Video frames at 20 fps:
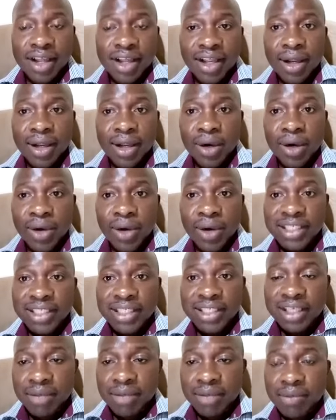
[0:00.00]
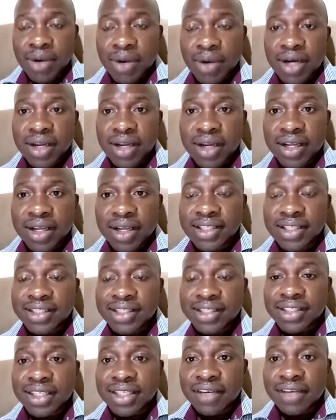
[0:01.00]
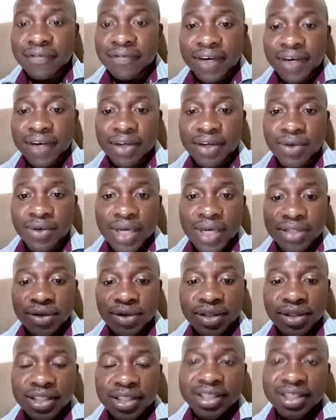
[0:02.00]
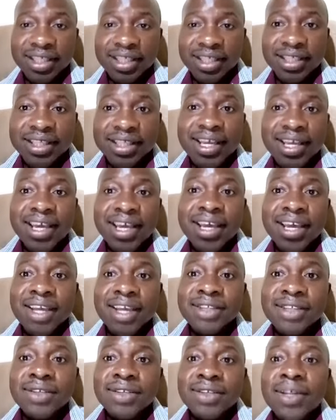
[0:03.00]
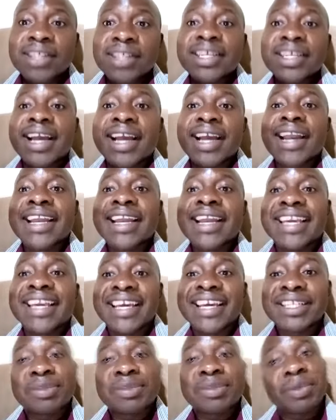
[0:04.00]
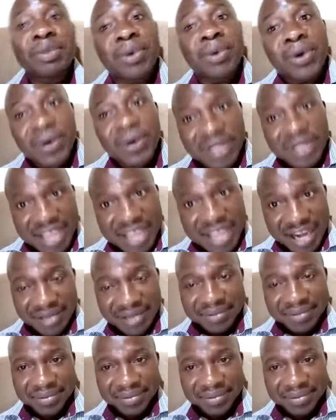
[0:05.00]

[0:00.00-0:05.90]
look at him when he's delivering to us all these things, is so that he can get people go there,